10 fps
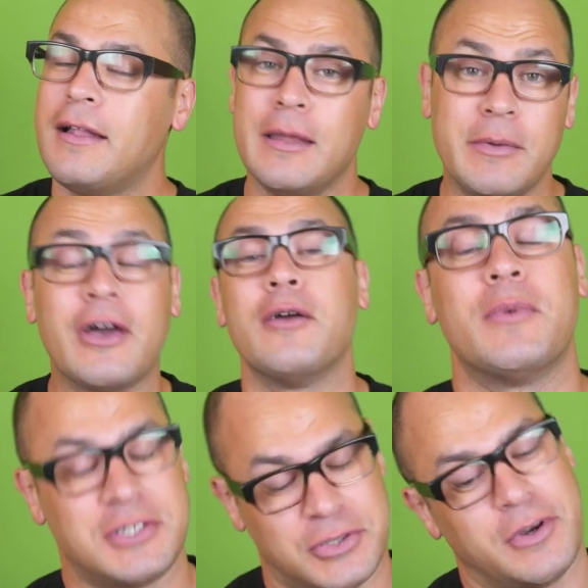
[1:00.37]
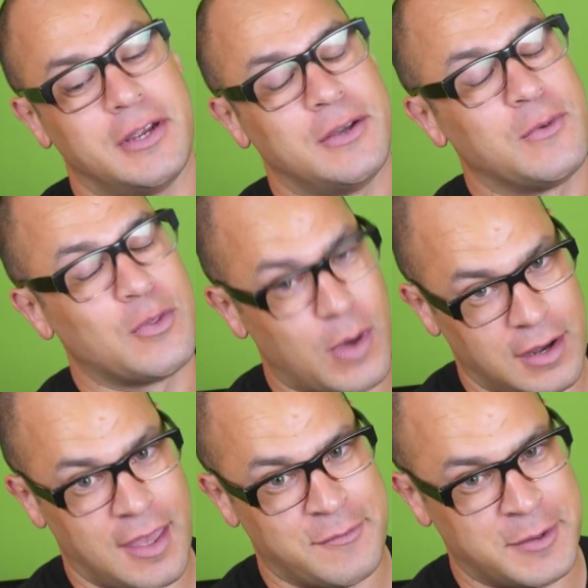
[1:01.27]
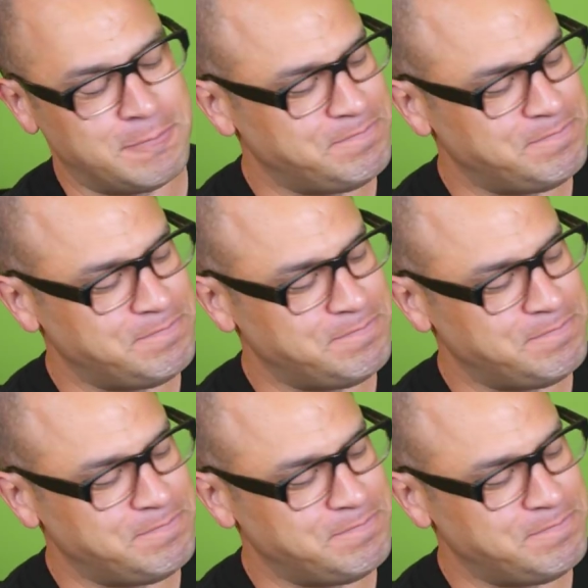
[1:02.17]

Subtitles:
Let me tell story with 1Cover.